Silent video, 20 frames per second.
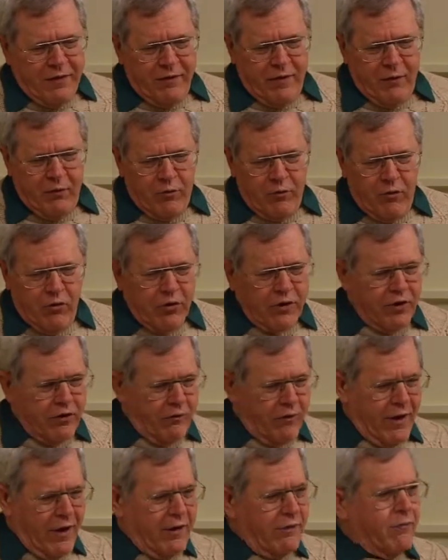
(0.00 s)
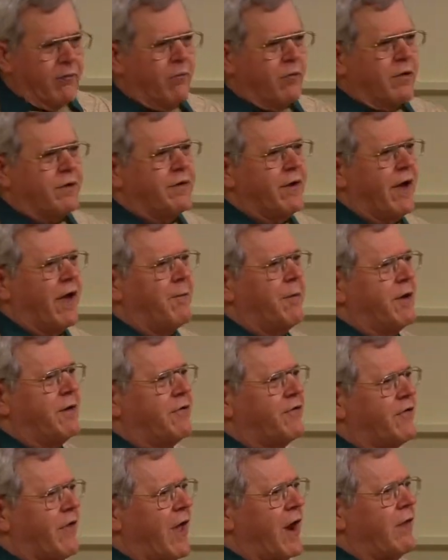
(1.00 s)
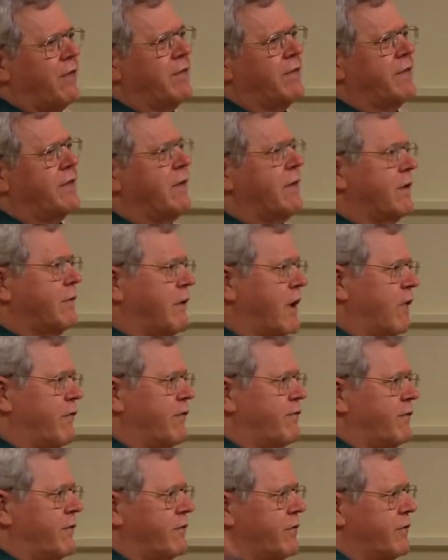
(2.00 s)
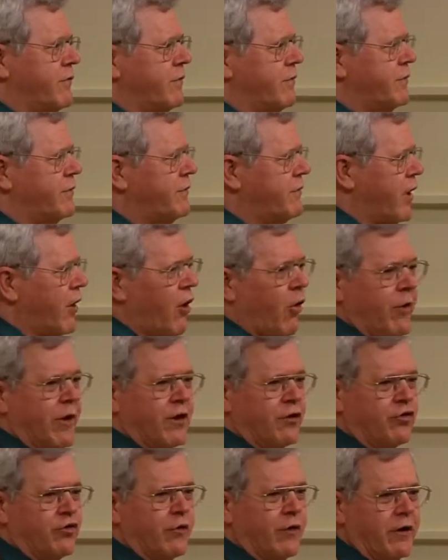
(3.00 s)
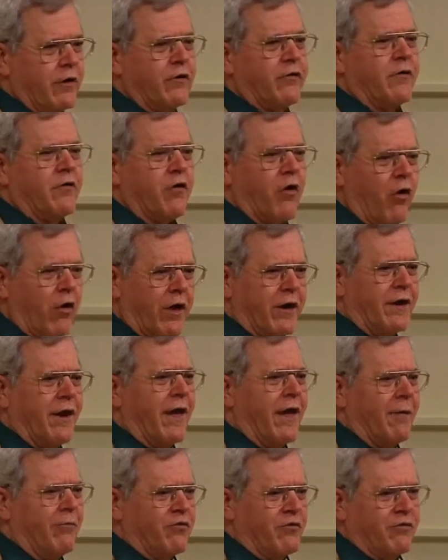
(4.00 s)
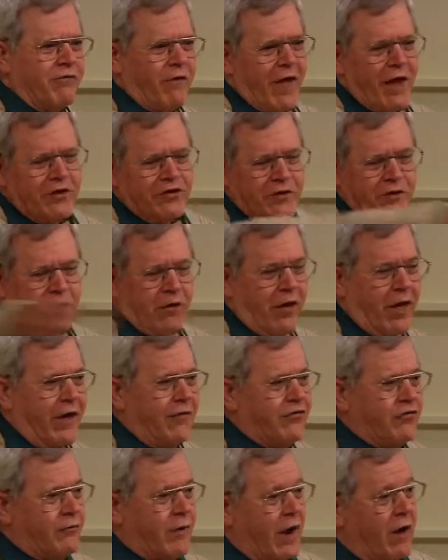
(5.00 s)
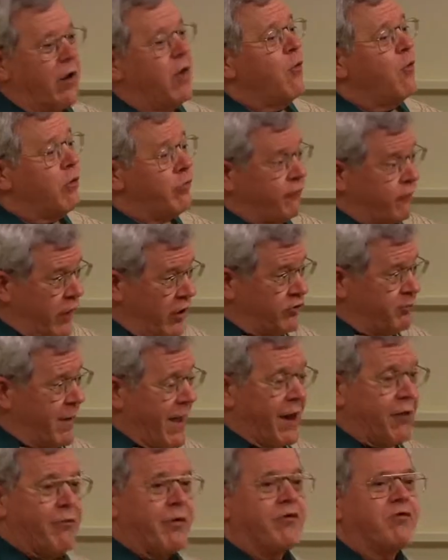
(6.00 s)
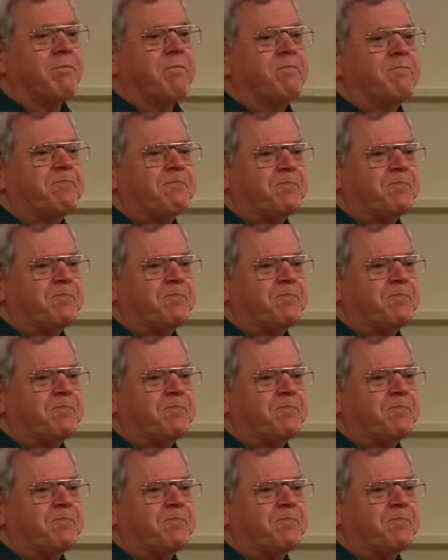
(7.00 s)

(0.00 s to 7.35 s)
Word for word: They were looking around one time and decided, well, we've done all we can do here. They're calling names and flashing their lights around with fresh batteries.